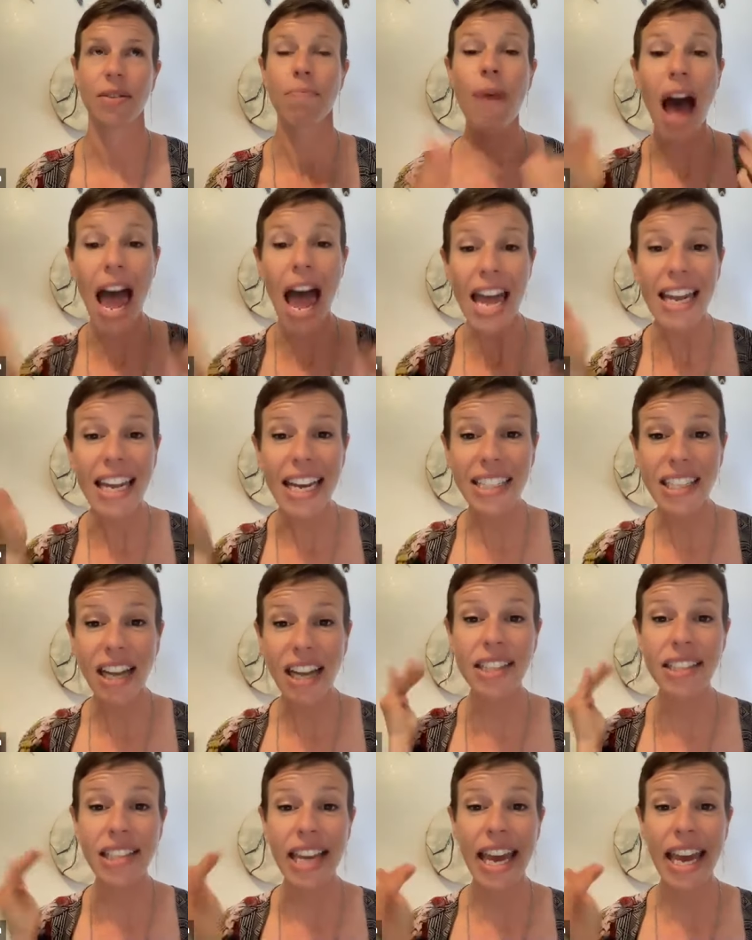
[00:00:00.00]
But it
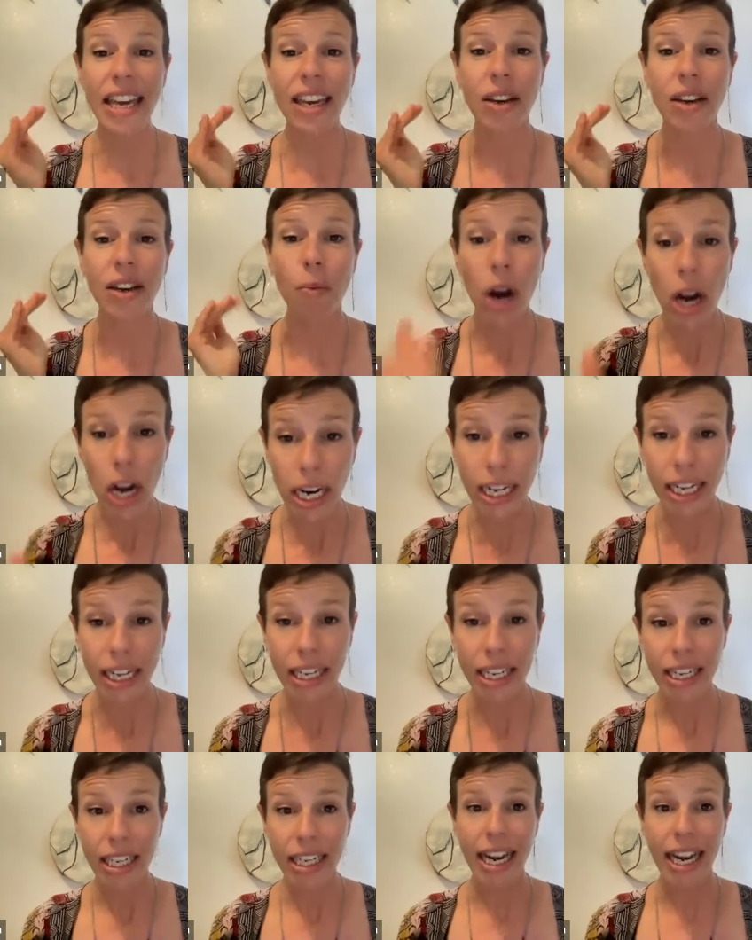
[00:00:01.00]
does take work
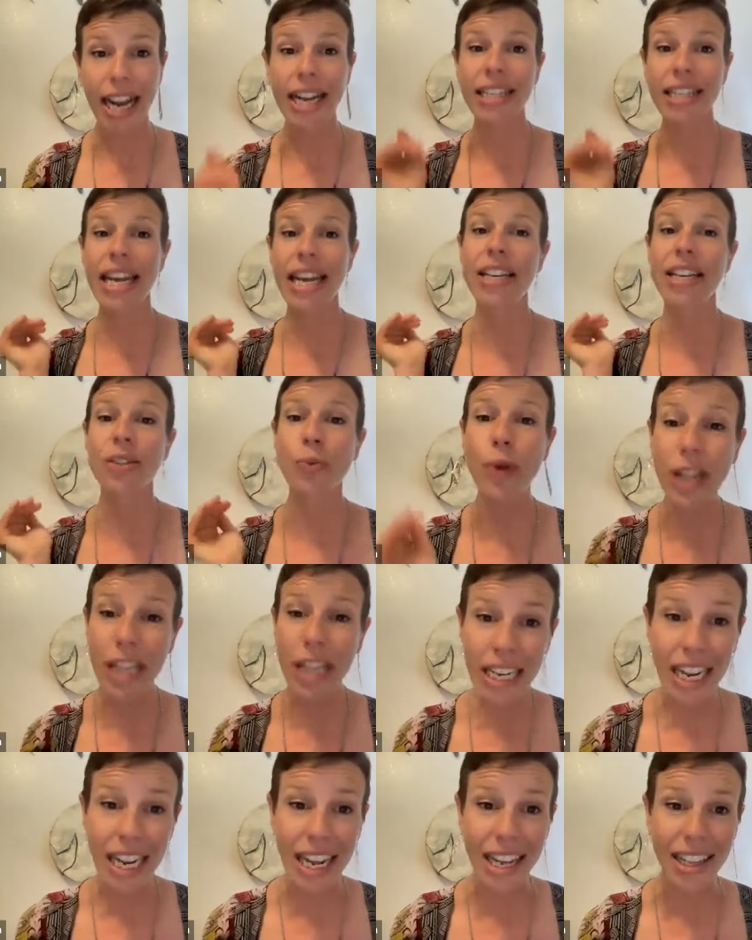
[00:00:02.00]
and it takes
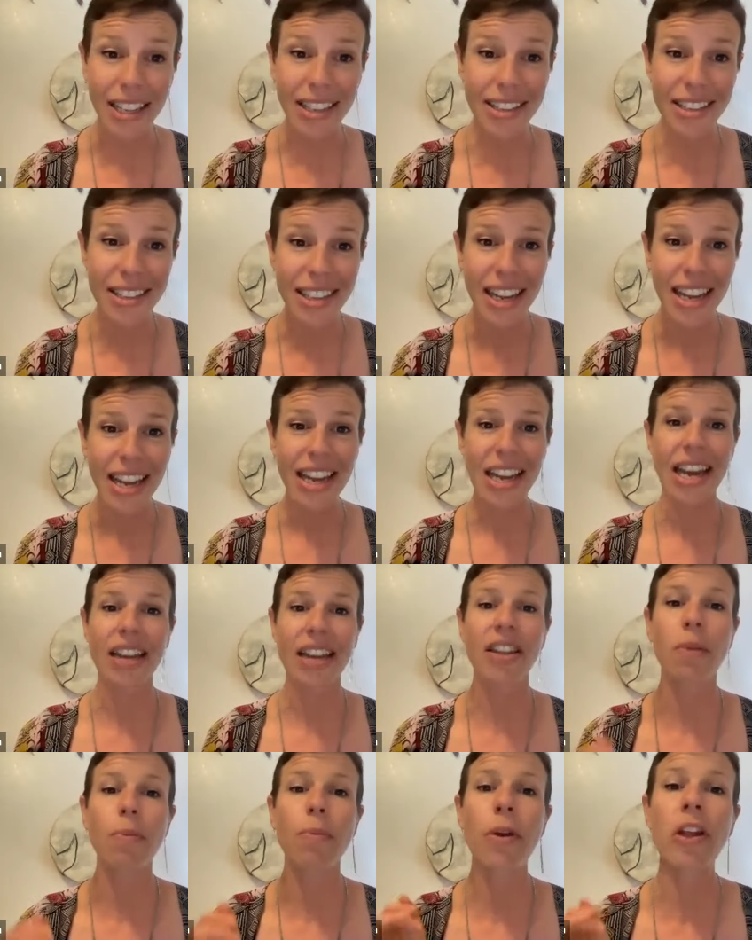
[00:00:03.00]
willingness
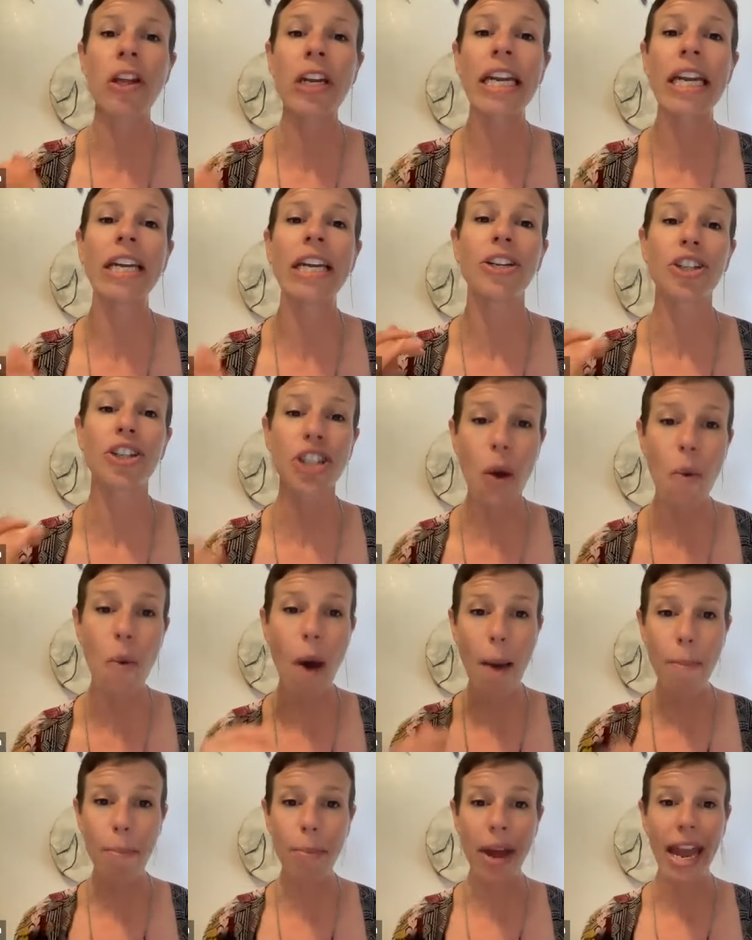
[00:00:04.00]
and the ability to show
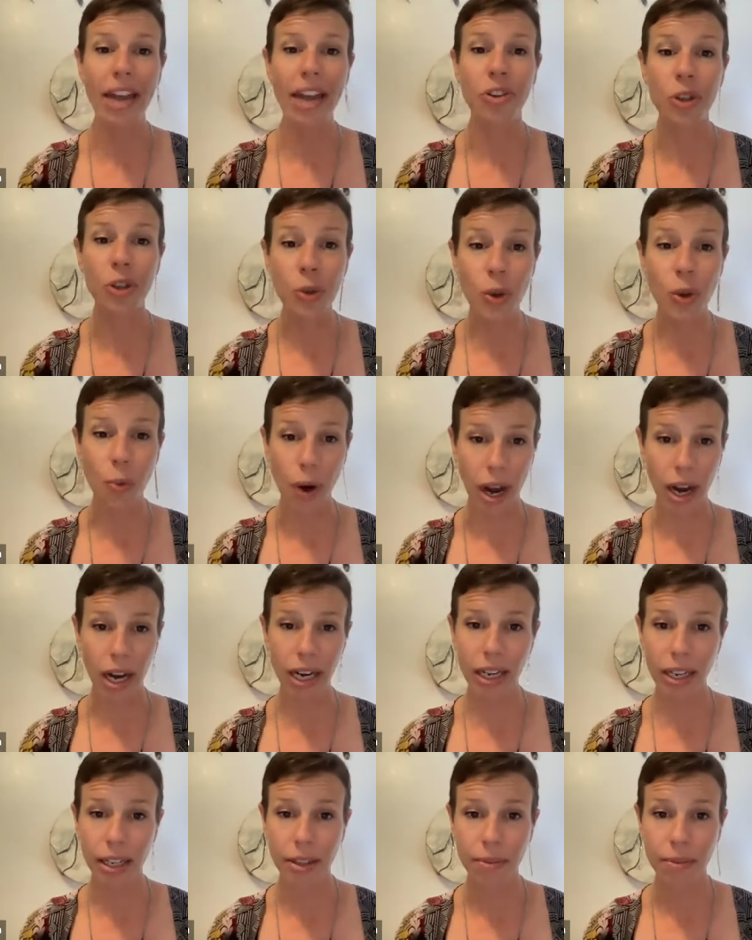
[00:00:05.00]
up and do the
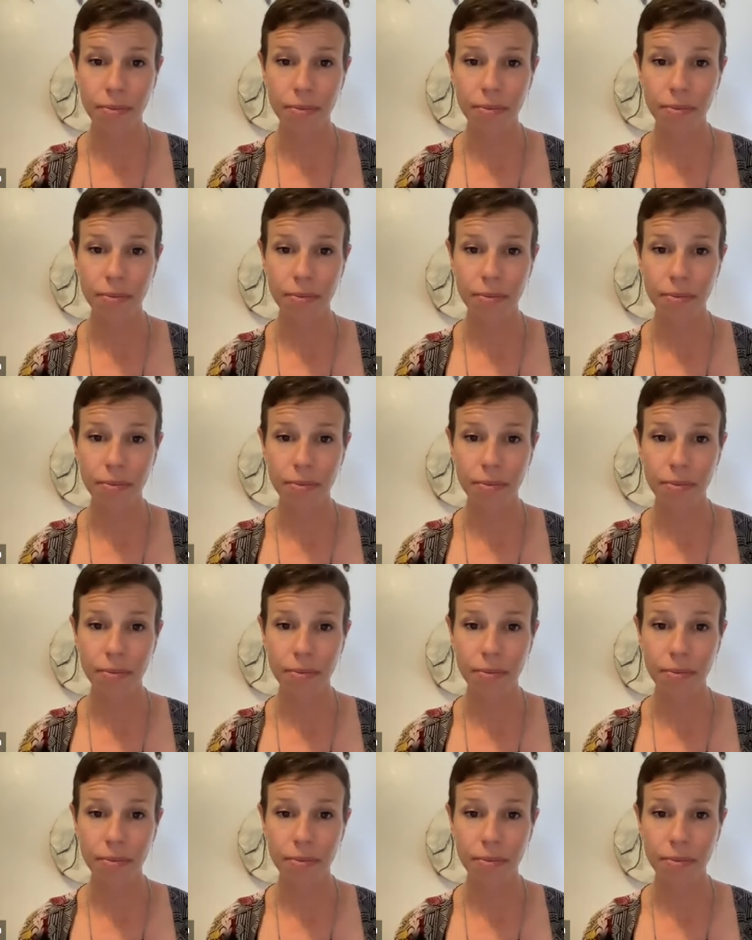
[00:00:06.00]
work.